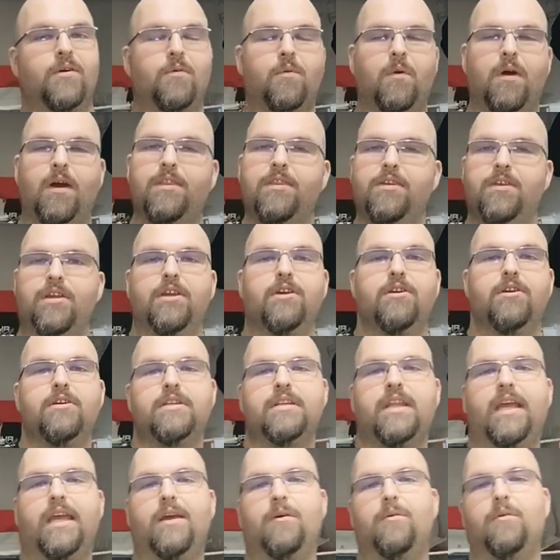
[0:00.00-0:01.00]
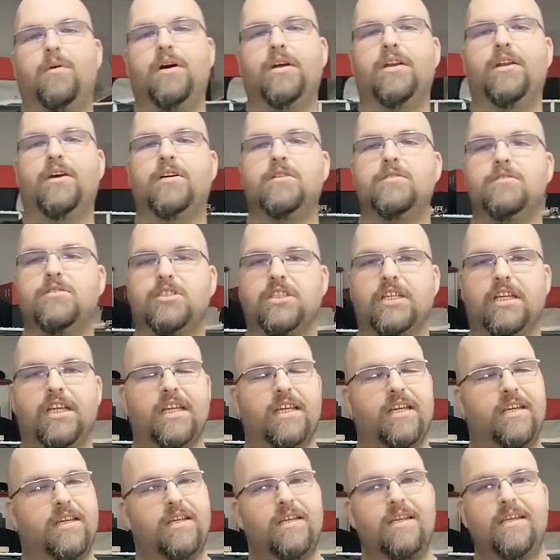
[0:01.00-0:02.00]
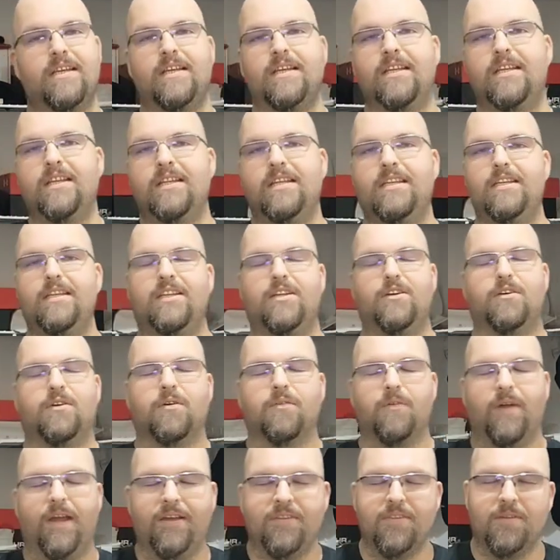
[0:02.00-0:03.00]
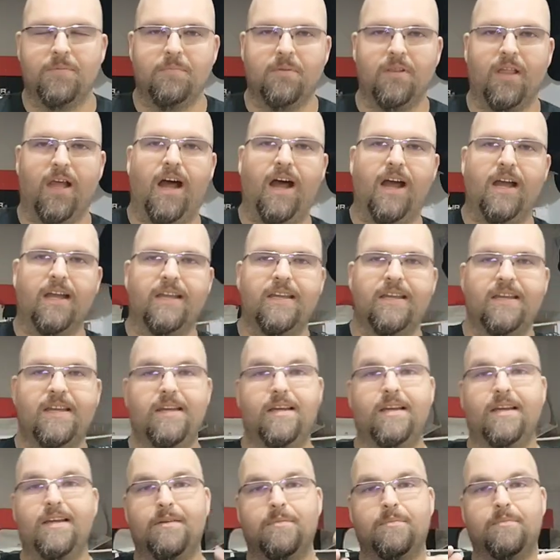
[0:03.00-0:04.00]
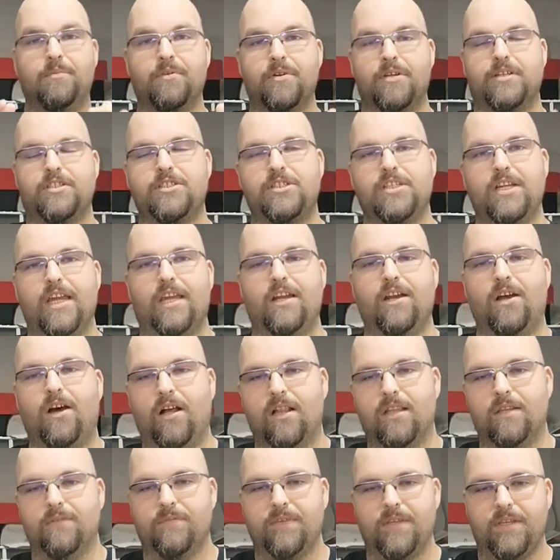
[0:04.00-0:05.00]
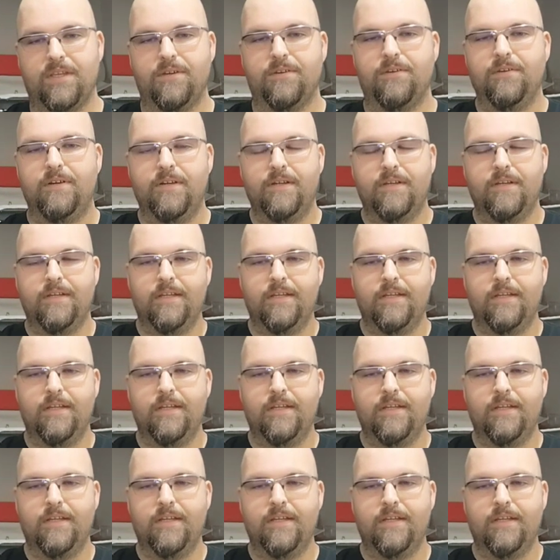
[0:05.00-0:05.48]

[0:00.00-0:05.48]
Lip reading: Whether you're a day one OG, new around the block, appreciate all of you.